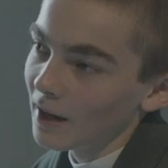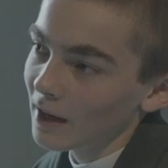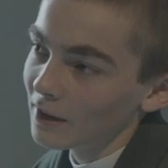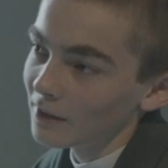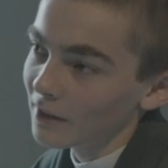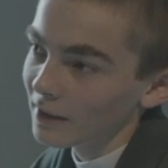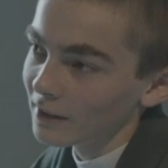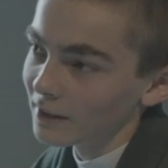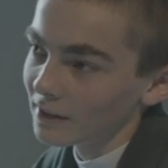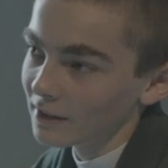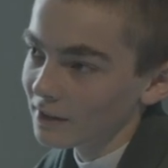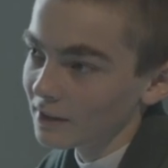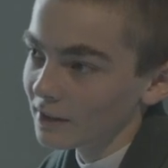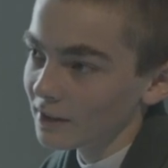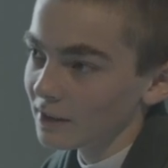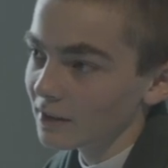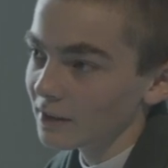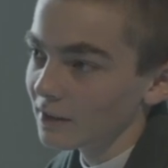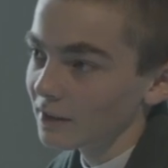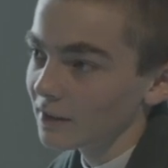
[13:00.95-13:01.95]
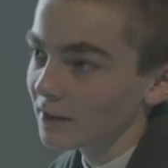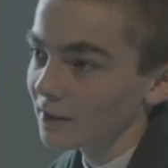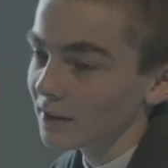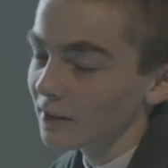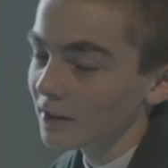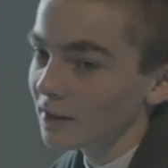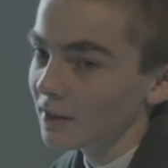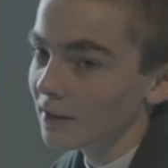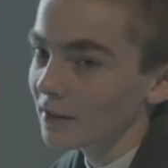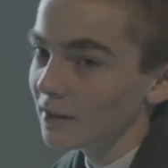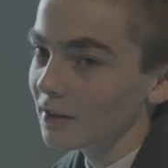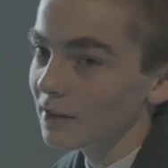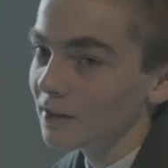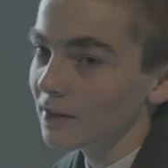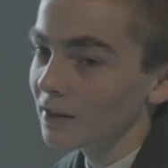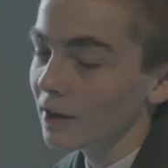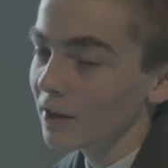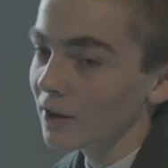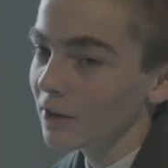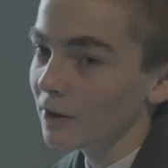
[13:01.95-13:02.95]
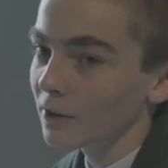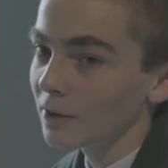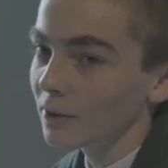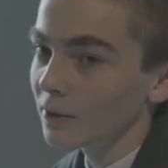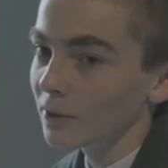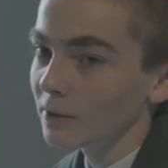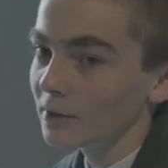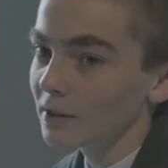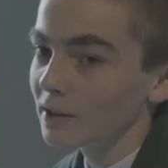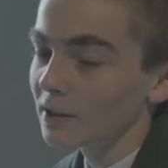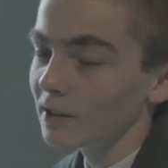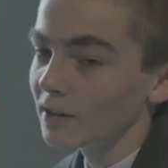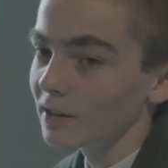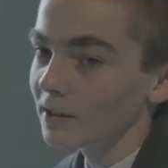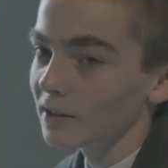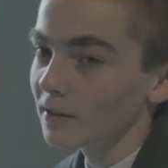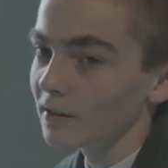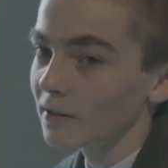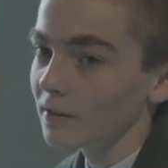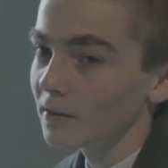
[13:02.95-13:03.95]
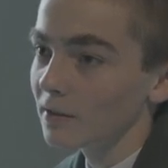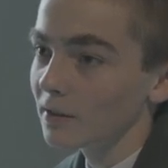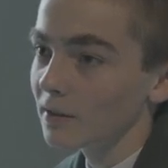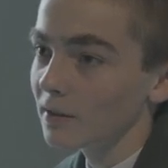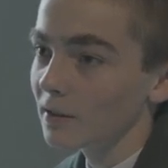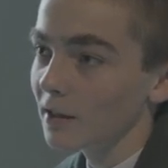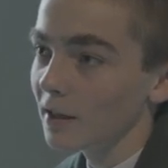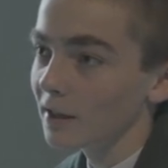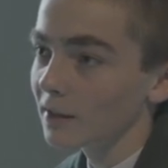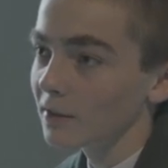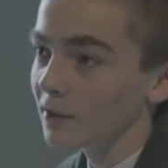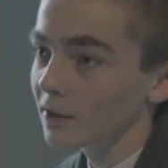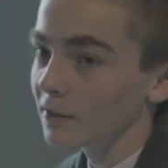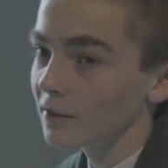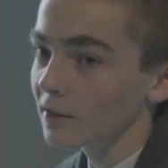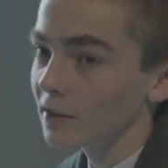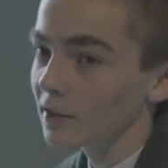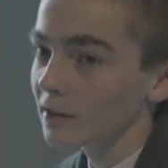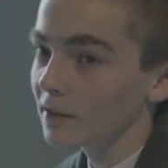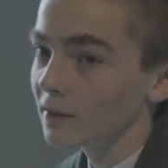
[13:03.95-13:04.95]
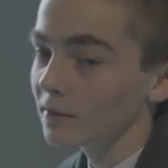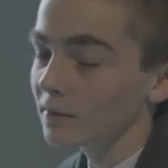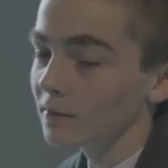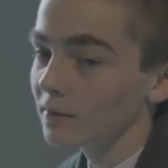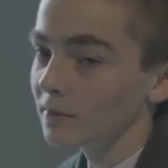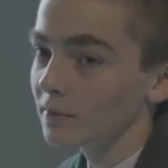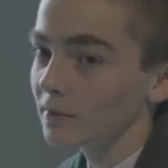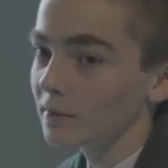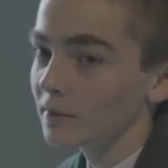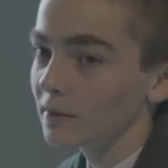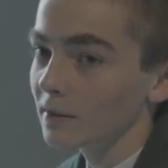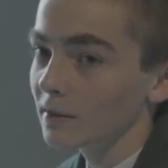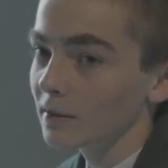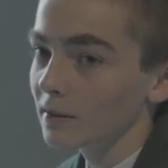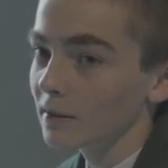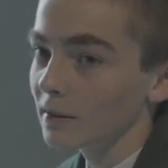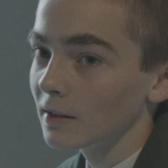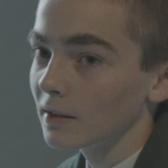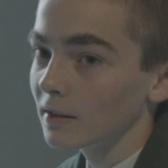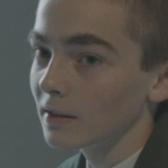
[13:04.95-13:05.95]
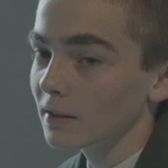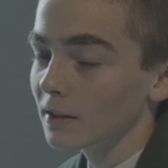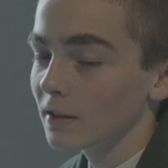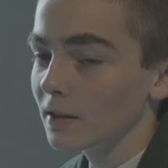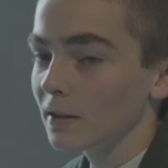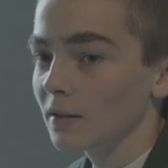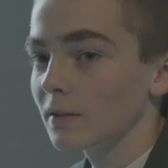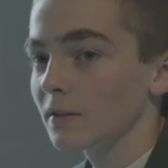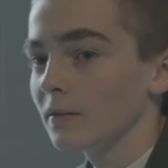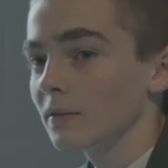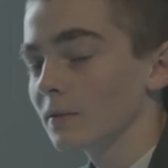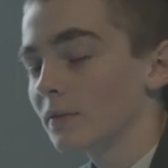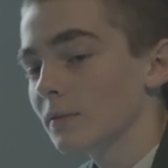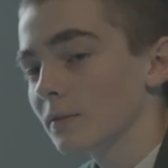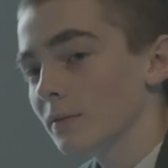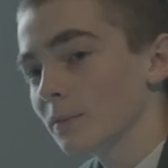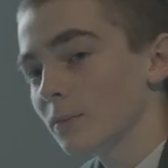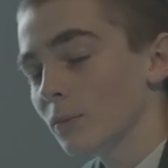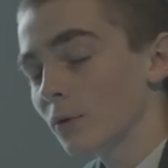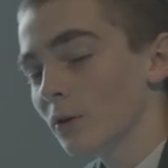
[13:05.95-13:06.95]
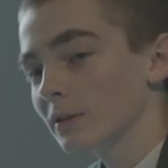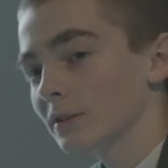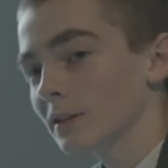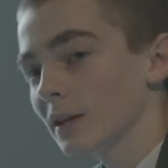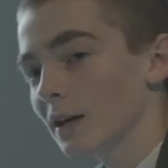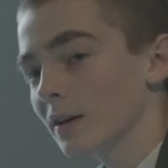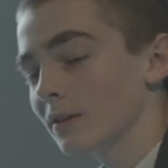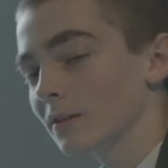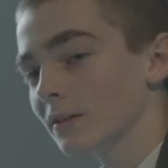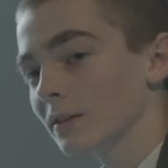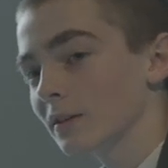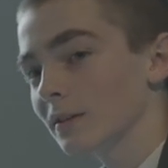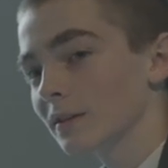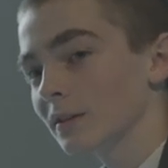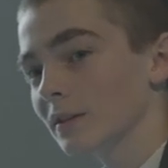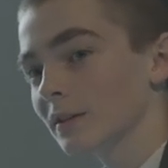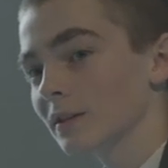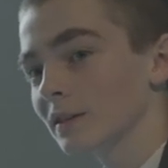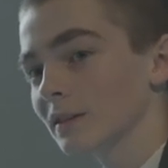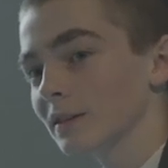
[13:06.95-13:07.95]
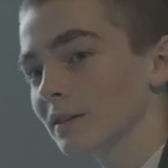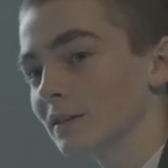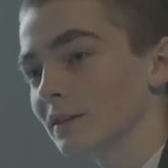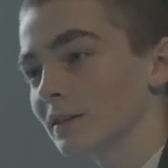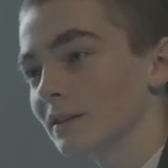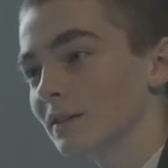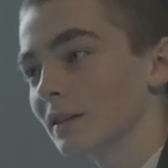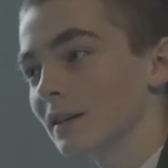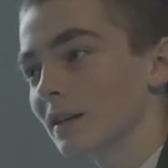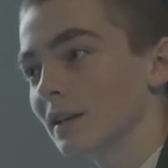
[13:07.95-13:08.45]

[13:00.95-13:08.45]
I'd like to go to E thirteen, the Boy Scout unit, because...